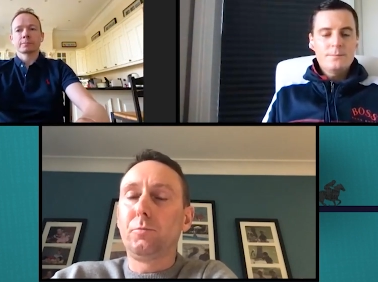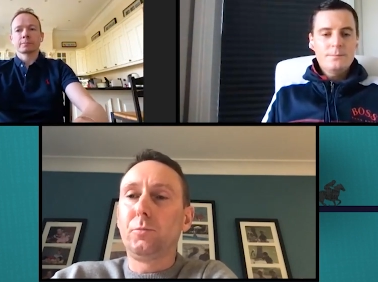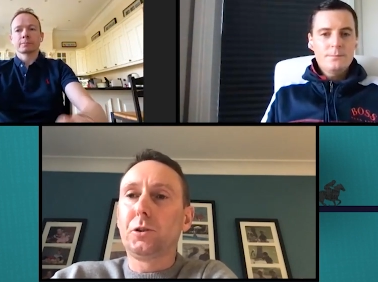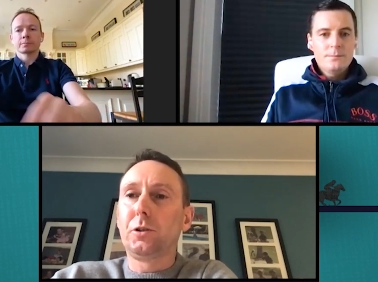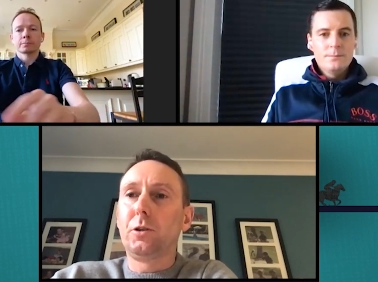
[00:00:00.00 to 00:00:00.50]

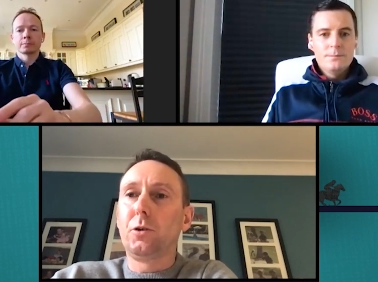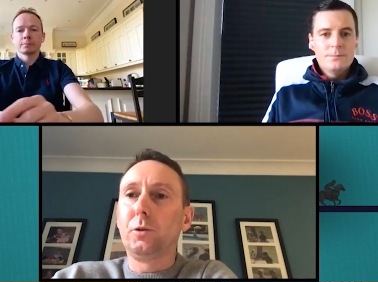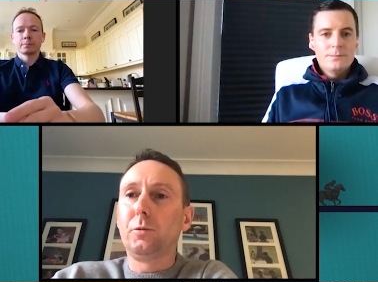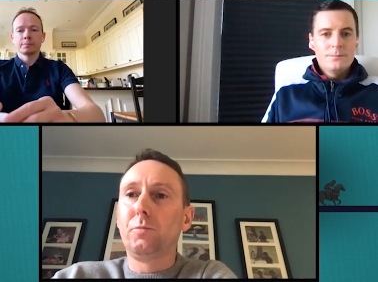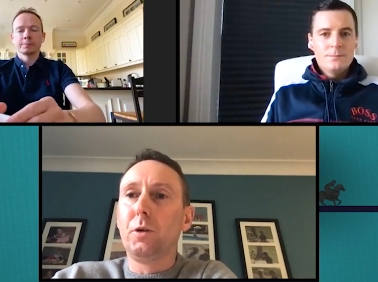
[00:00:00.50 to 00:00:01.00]
Speaker 1: must have known
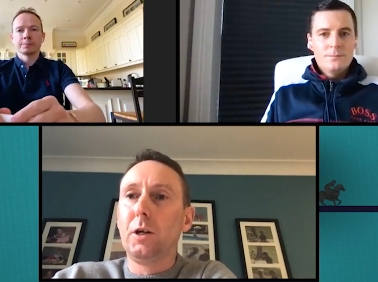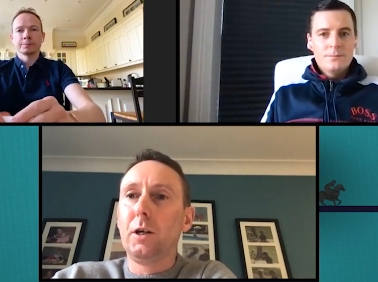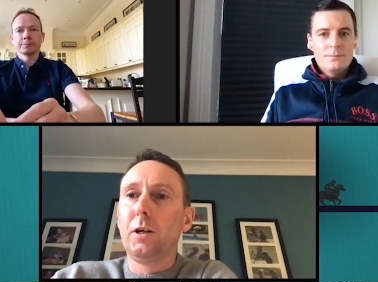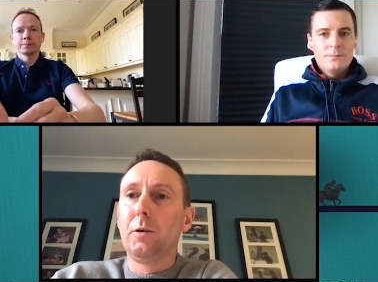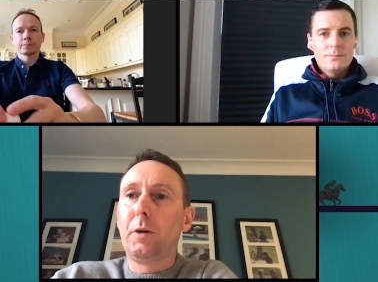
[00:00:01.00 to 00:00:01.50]
him
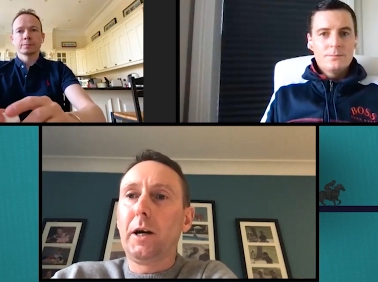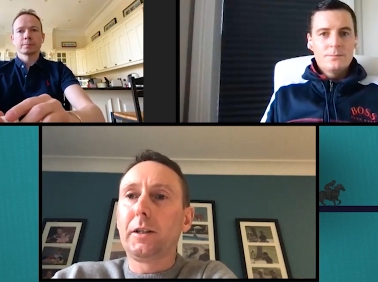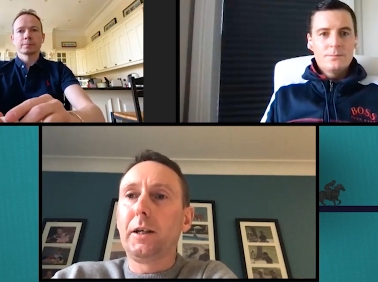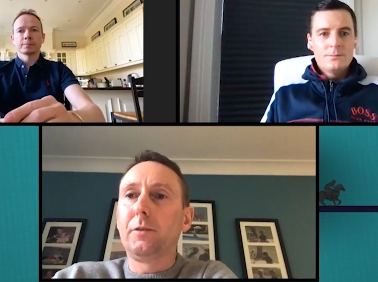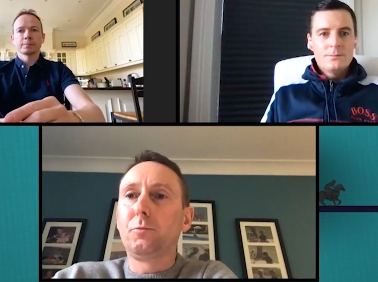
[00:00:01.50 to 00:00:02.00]
back
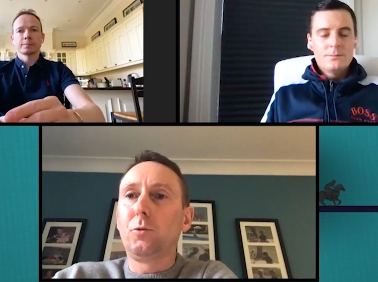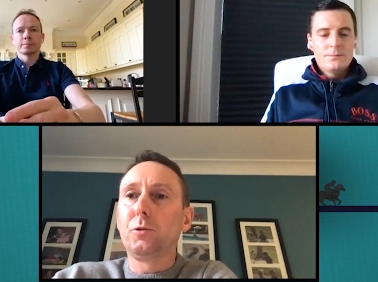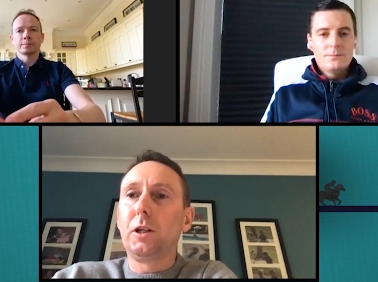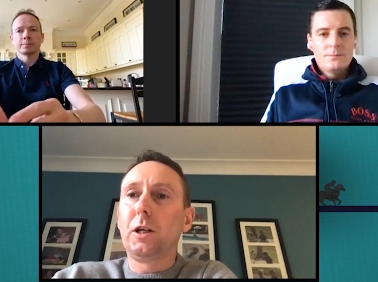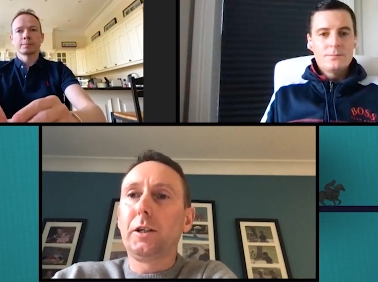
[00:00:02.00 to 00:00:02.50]
then. What was
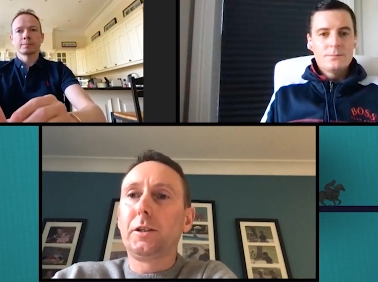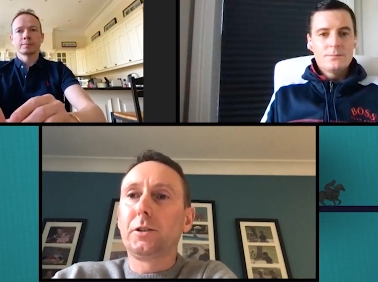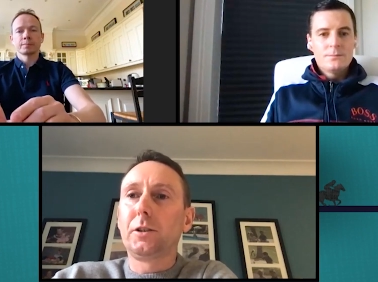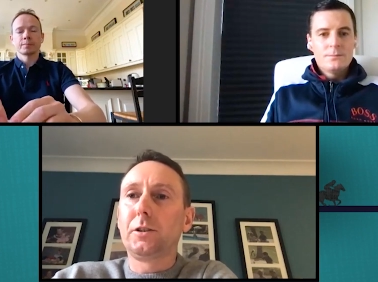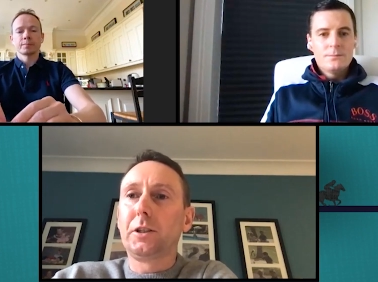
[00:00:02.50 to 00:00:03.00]
he like as
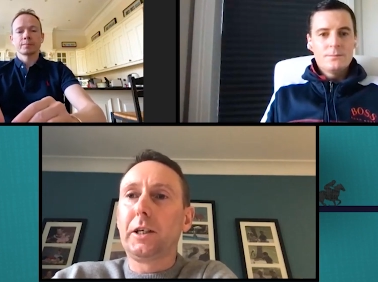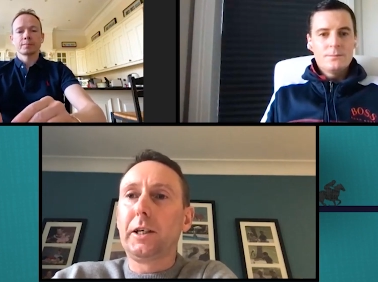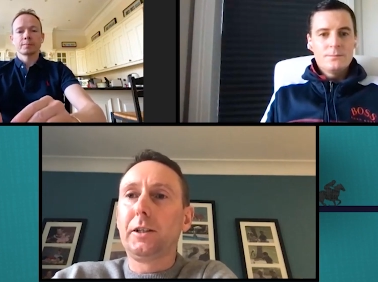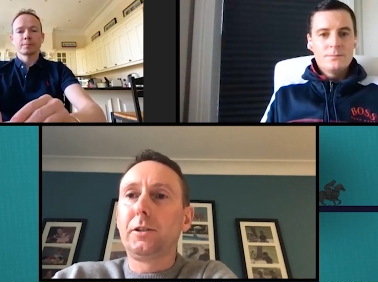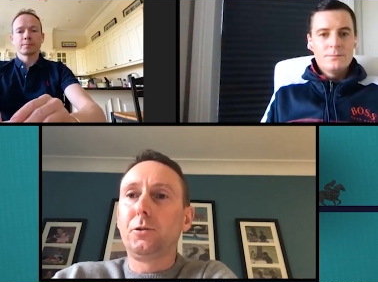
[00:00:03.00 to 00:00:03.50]
a, as a
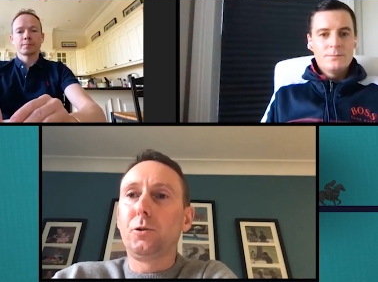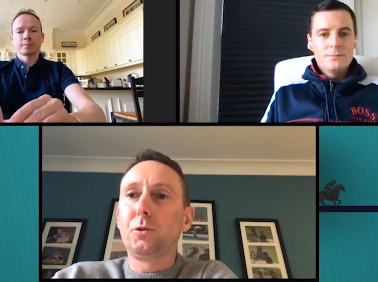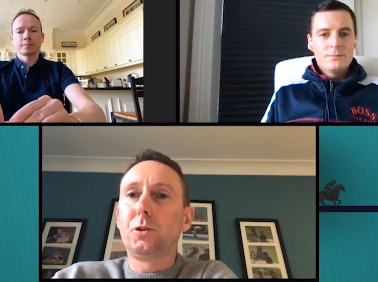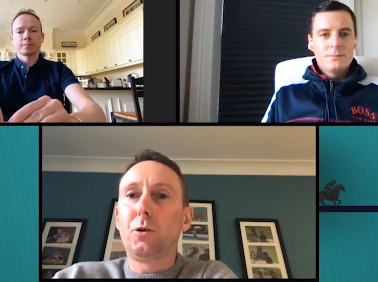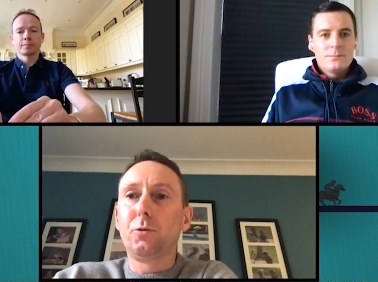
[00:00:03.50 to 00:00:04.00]
kid? Did you
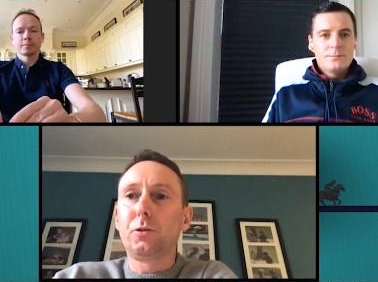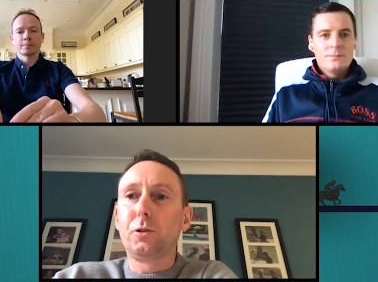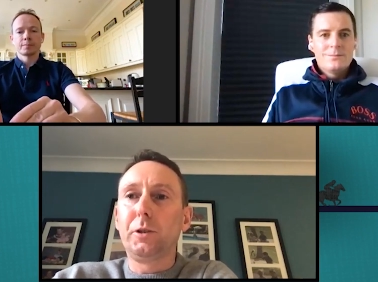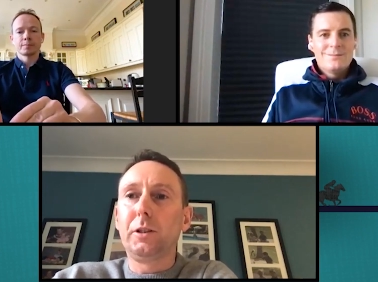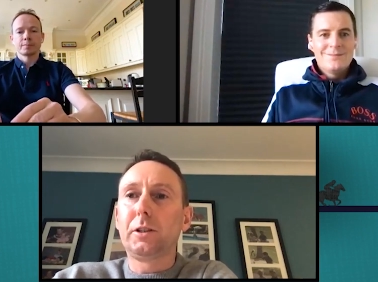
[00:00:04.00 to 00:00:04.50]
always know he was going
Speaker 2: to
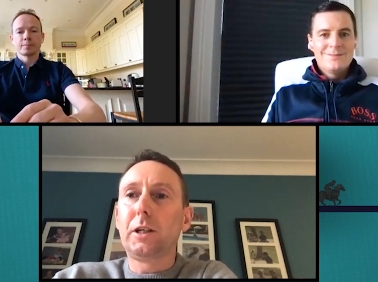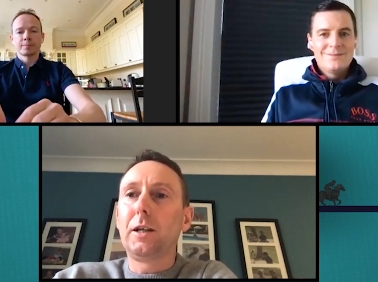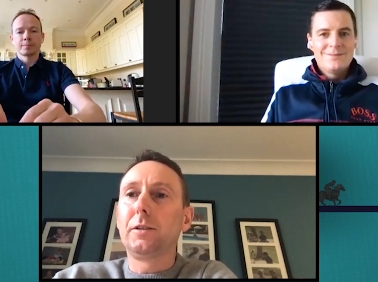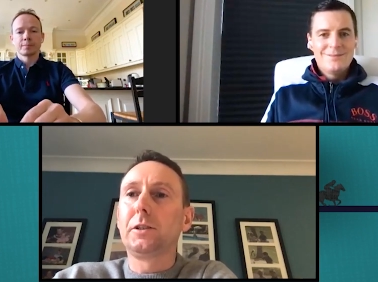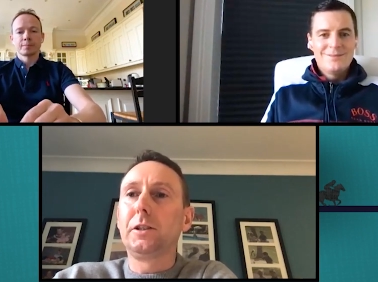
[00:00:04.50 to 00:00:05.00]
be the
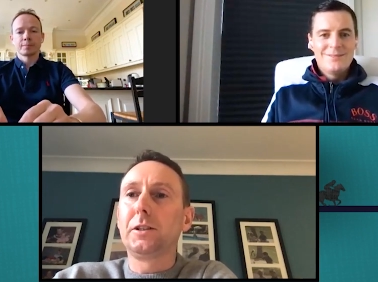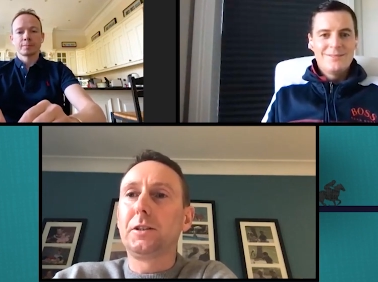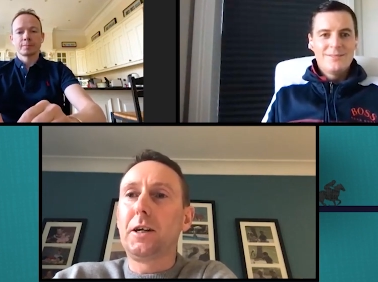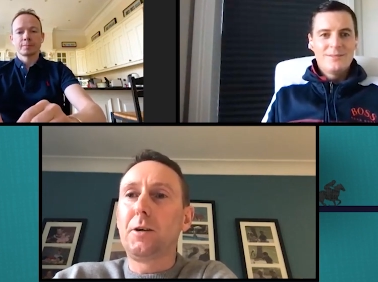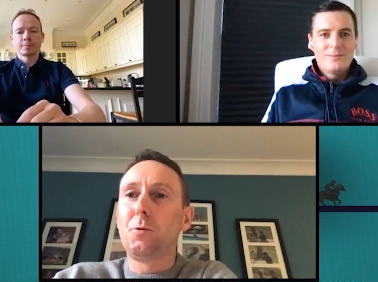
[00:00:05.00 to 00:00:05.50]
talent he is
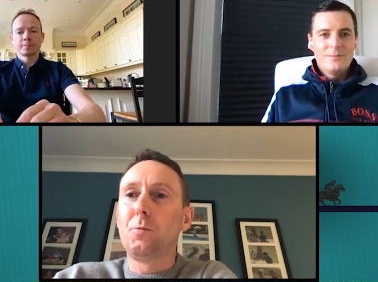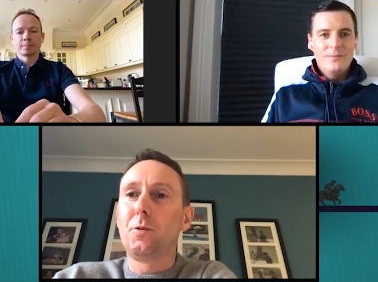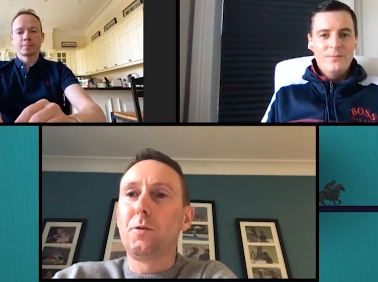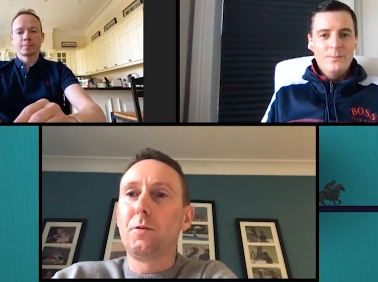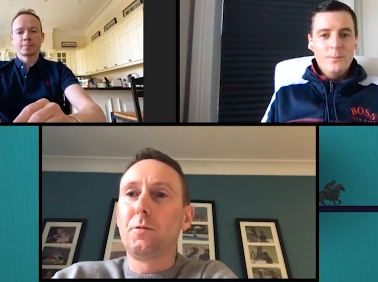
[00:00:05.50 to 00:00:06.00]
now?
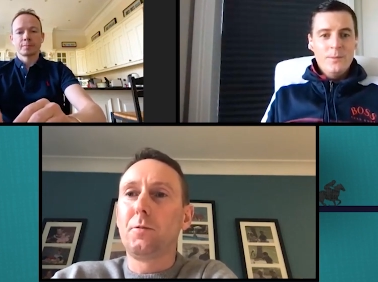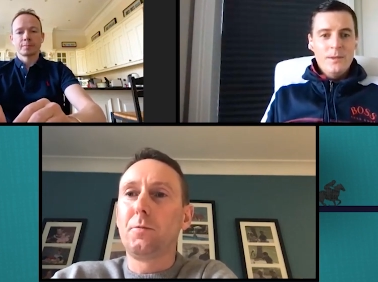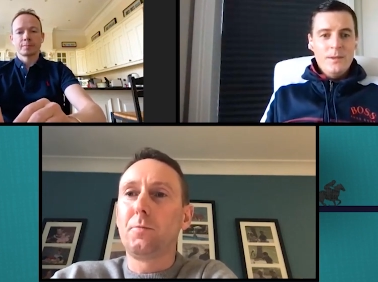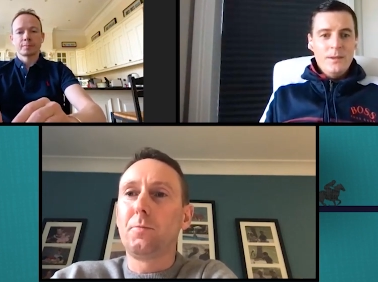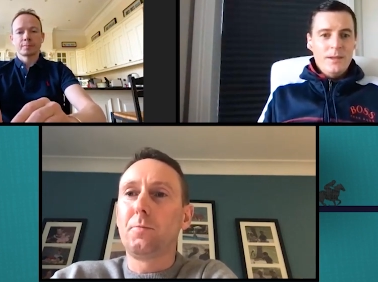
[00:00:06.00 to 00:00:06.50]

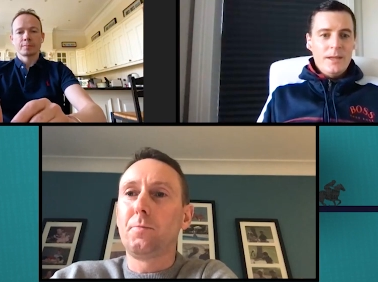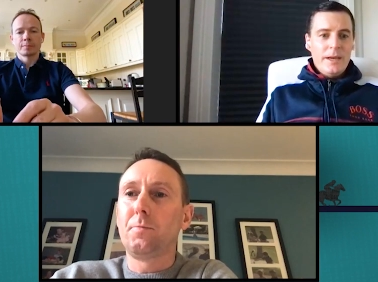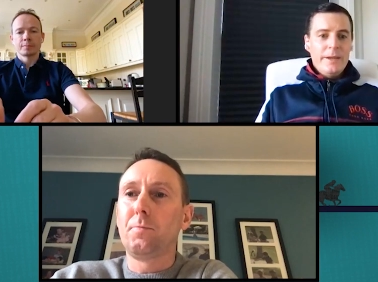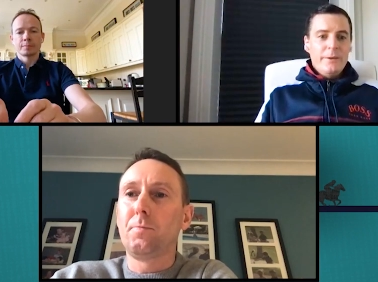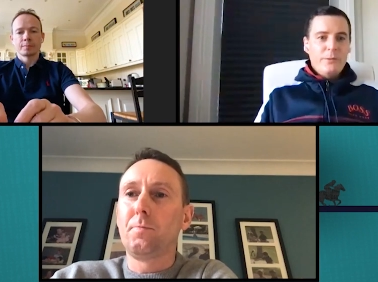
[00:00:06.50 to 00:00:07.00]
Oh
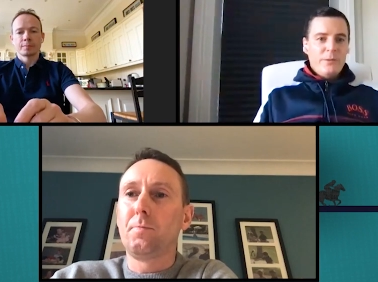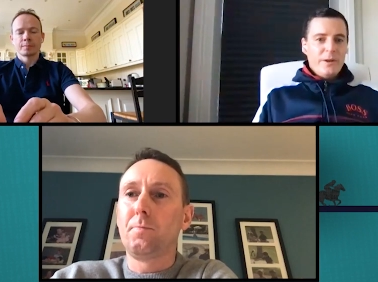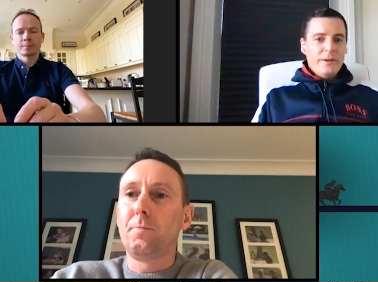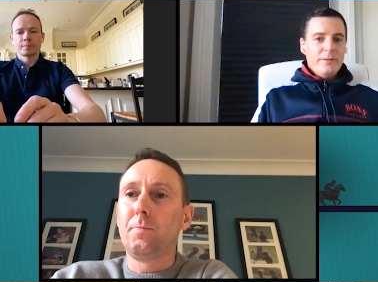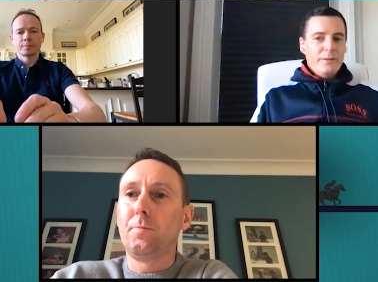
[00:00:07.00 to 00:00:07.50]
yeah, he was
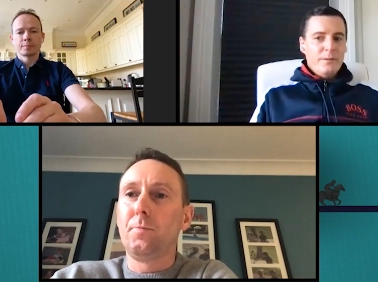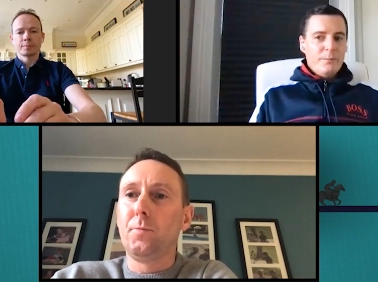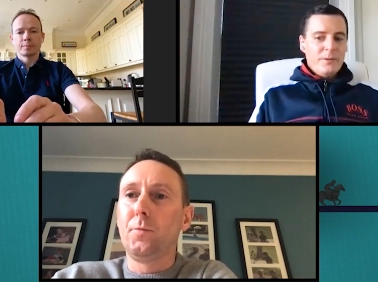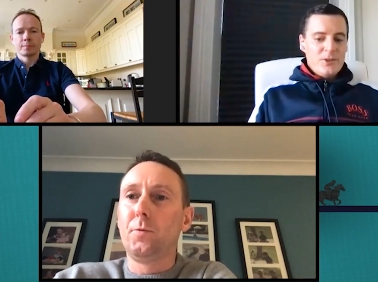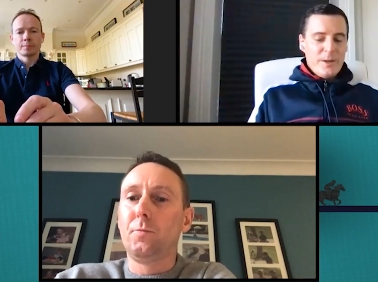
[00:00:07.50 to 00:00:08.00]
very,
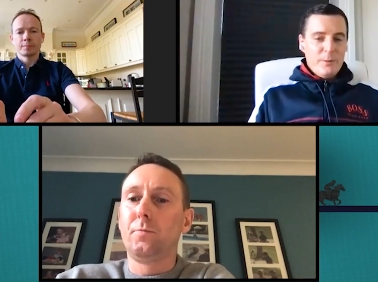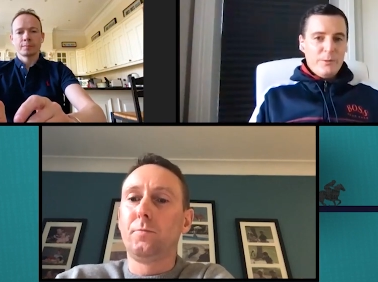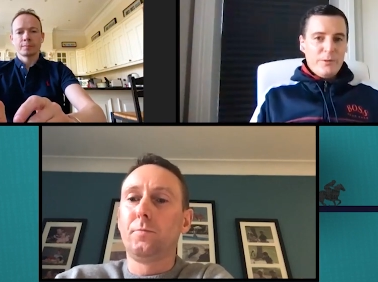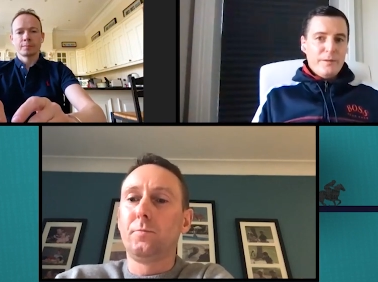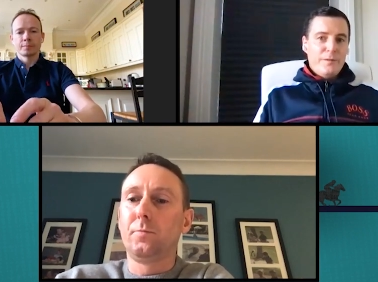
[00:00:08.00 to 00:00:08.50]
Jamie was very